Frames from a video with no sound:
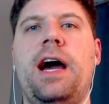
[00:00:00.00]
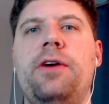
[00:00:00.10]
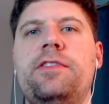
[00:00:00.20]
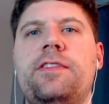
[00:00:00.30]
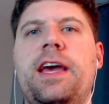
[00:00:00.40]
I
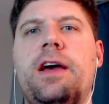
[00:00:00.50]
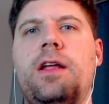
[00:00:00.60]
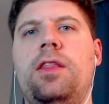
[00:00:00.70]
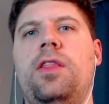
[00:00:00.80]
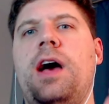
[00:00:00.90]
would say a
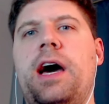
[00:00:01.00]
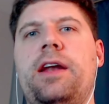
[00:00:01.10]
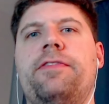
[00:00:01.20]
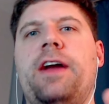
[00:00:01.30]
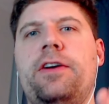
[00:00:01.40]
lot
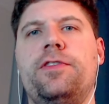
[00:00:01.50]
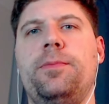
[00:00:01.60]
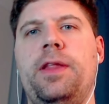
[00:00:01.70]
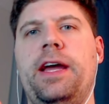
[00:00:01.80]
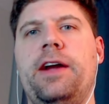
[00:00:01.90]
of console
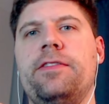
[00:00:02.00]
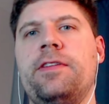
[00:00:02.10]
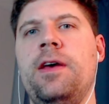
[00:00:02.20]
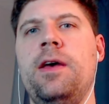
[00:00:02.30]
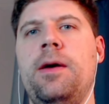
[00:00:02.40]
players
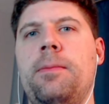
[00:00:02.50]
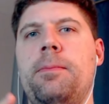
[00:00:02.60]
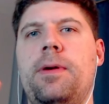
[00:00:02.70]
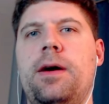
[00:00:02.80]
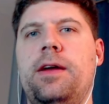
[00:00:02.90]

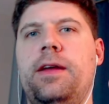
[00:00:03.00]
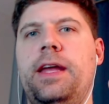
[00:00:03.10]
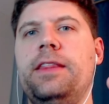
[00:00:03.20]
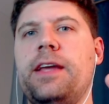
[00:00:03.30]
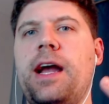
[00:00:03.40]

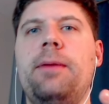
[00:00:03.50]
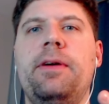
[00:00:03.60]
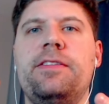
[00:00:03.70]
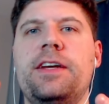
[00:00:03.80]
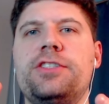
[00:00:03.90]
in the
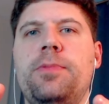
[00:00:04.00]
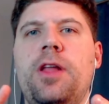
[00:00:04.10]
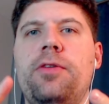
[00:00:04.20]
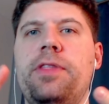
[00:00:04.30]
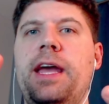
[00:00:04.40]
comment section
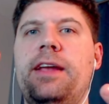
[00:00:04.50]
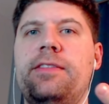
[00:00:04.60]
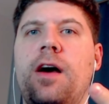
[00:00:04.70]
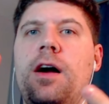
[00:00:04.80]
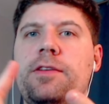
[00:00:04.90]
below, they
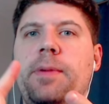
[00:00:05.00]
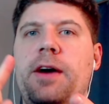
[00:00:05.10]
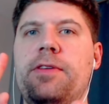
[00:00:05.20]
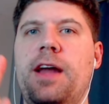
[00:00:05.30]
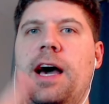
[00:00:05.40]
talked
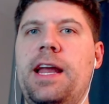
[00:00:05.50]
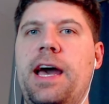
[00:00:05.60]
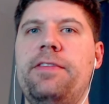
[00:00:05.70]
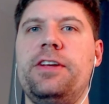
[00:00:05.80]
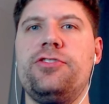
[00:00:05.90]
about not
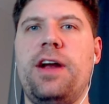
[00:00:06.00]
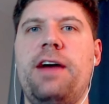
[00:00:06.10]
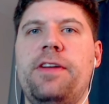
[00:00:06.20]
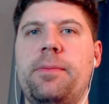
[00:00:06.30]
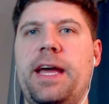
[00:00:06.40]
having
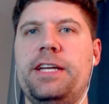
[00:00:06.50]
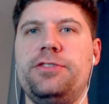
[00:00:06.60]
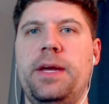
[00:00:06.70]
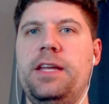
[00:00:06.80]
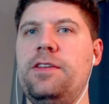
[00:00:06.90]
traffic
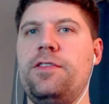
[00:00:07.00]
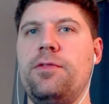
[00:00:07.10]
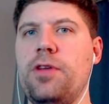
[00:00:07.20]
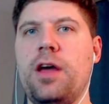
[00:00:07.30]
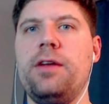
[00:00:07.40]
management, and so
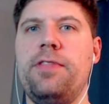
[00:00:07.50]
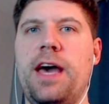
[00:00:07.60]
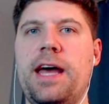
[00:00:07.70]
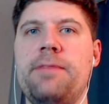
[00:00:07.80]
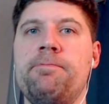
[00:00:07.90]
none of that,